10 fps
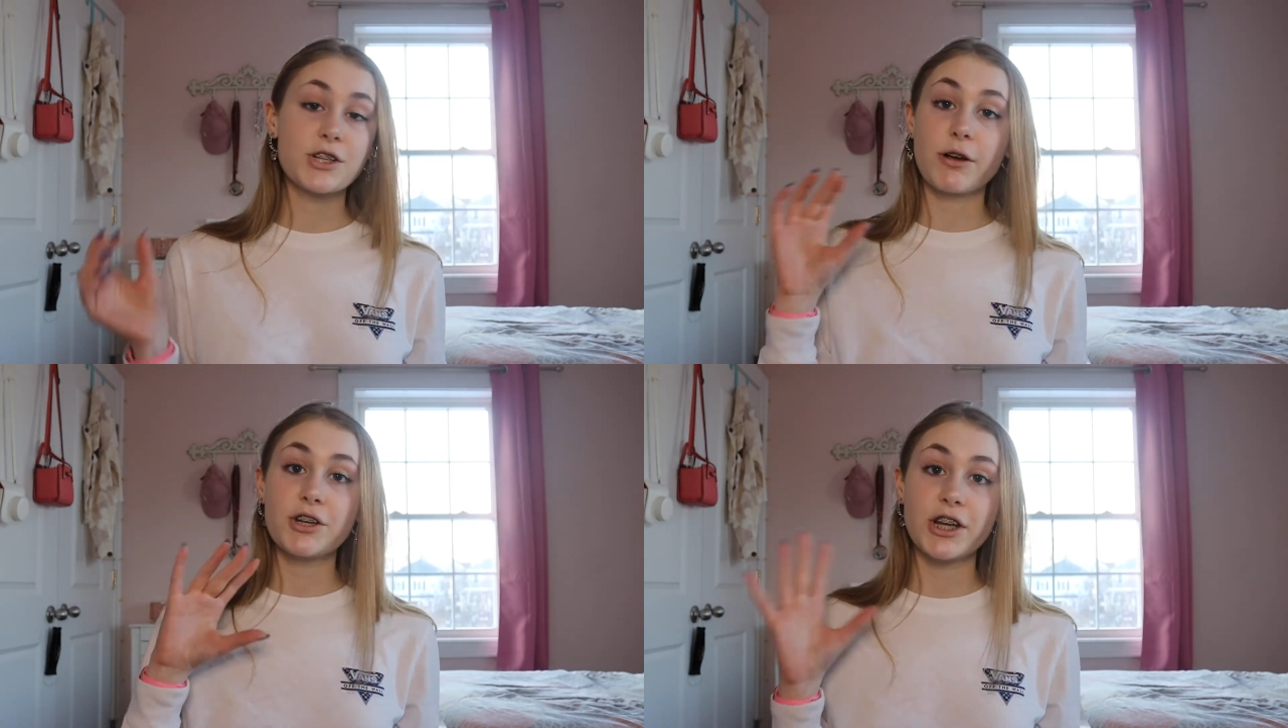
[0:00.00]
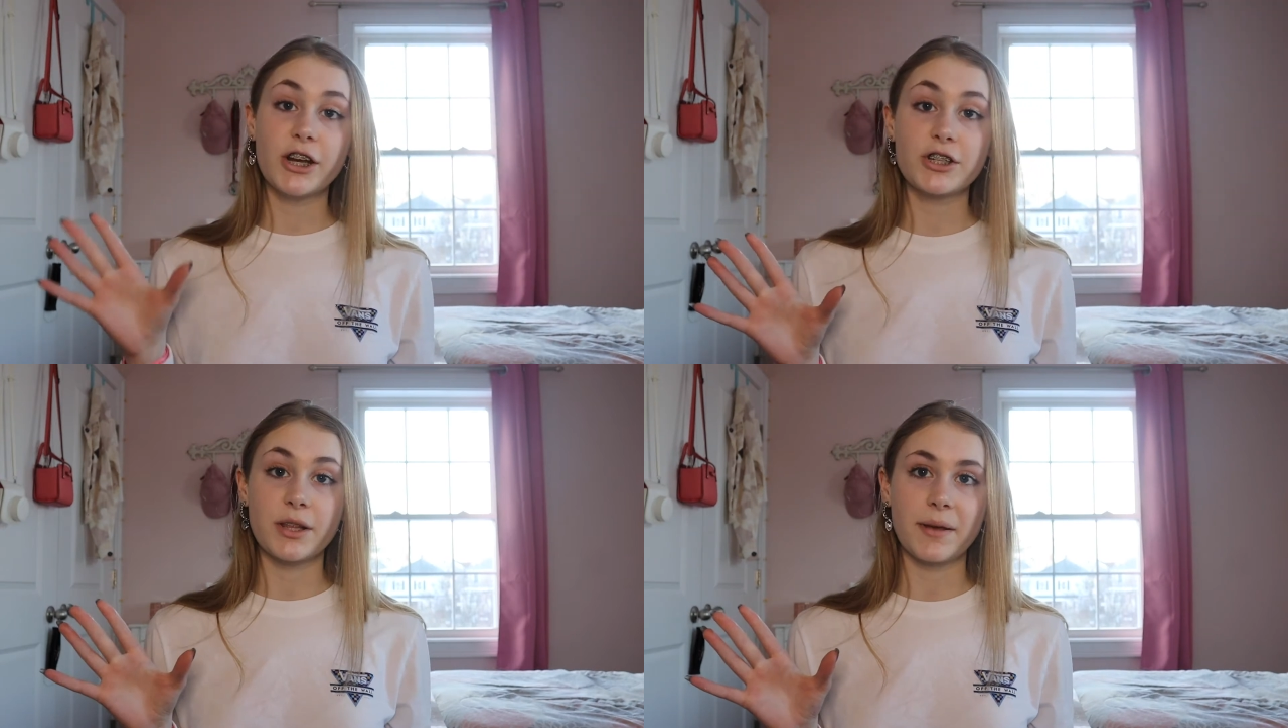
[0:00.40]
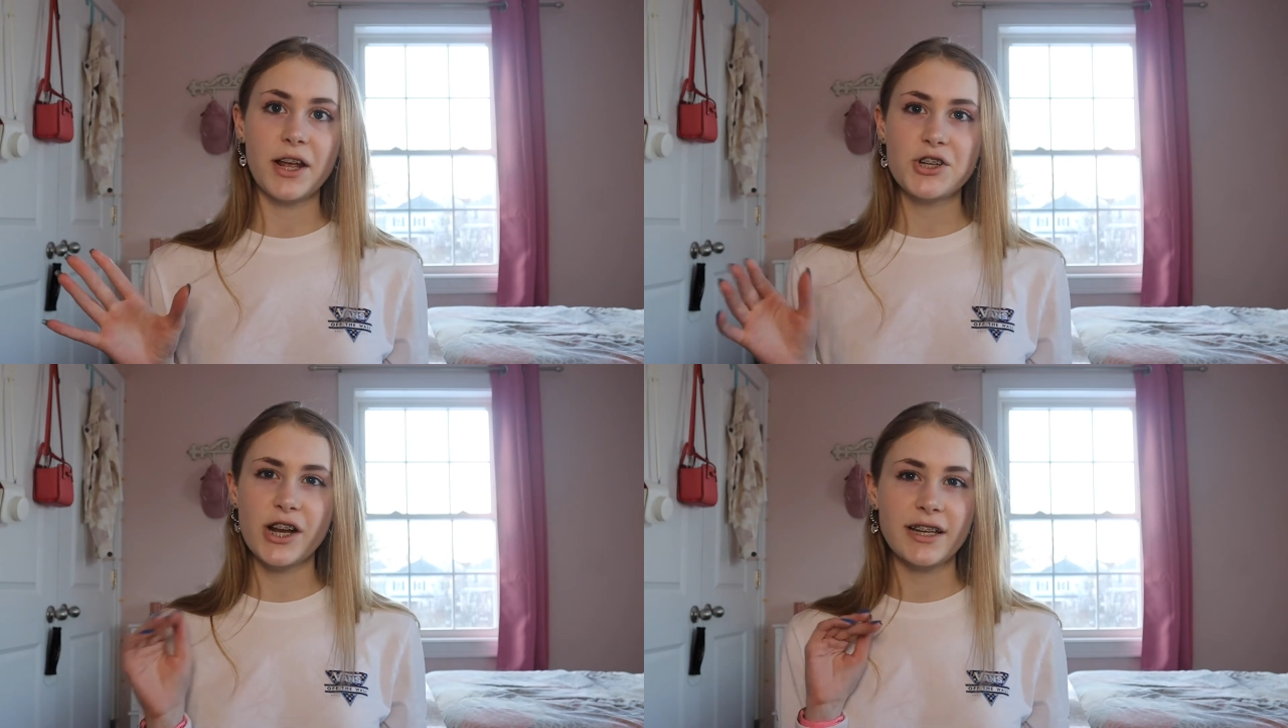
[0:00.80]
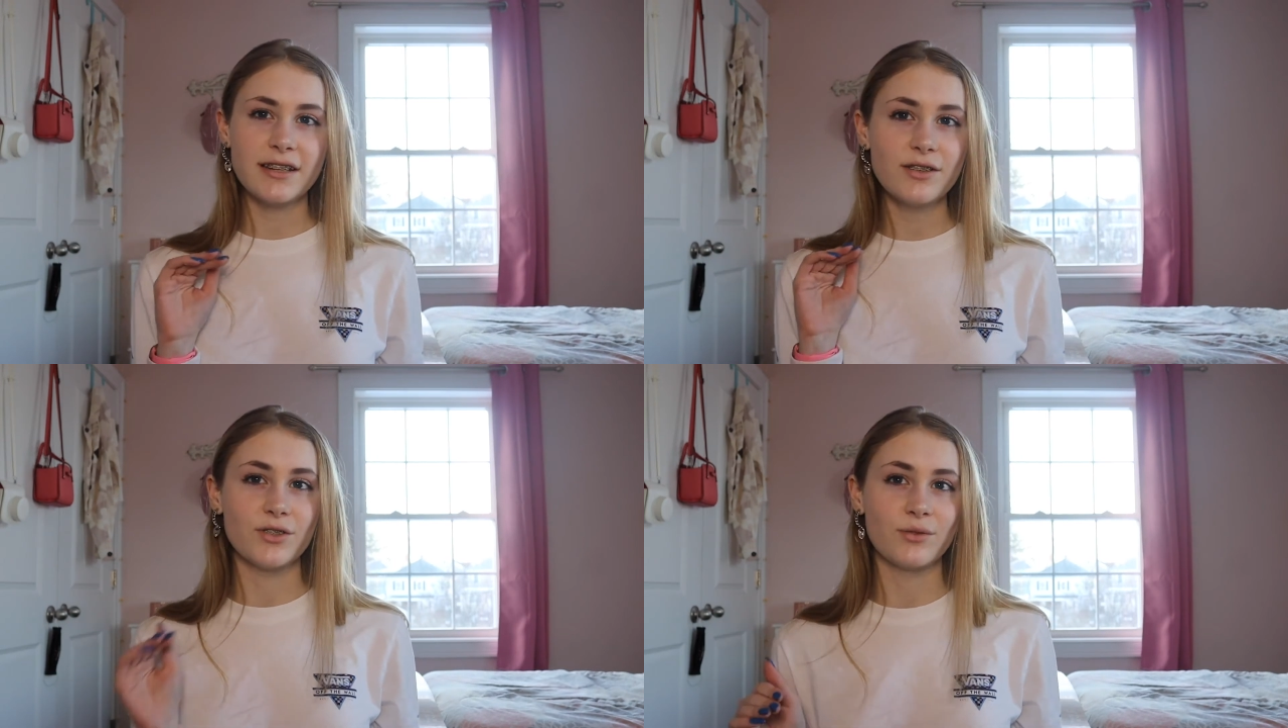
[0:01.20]
So I changed the pitch and it
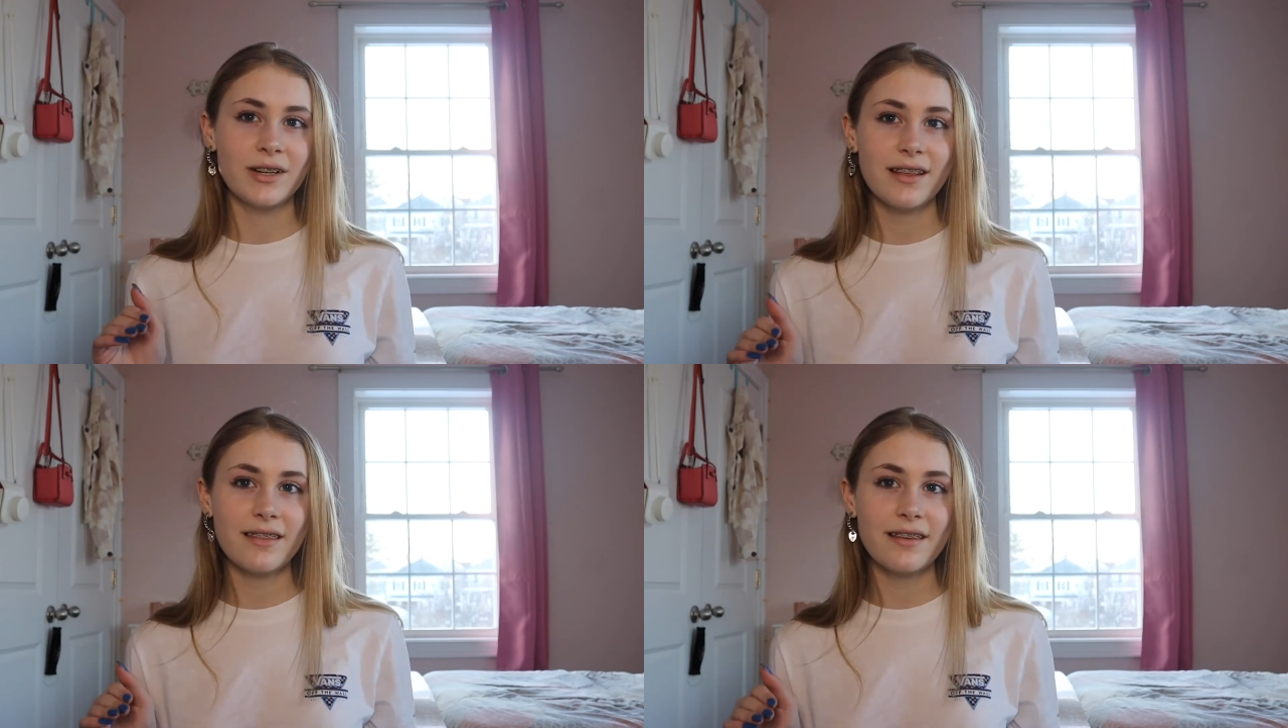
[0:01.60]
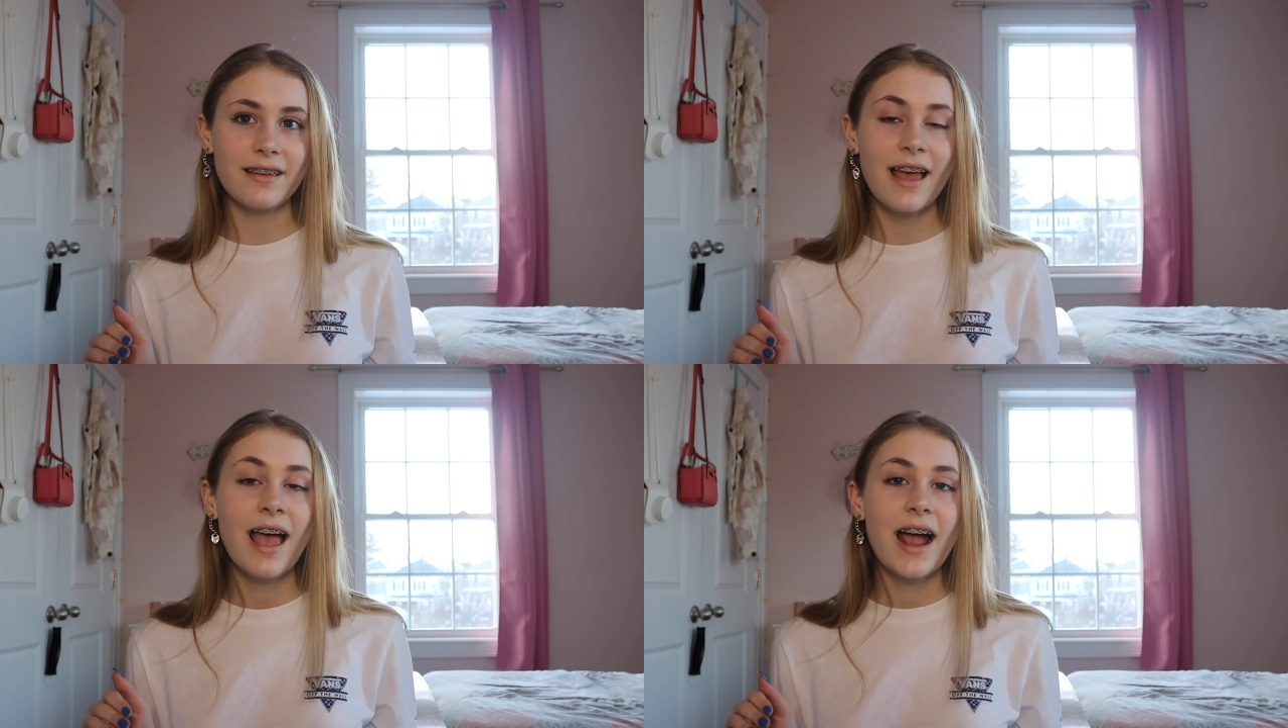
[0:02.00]
didn't do anything.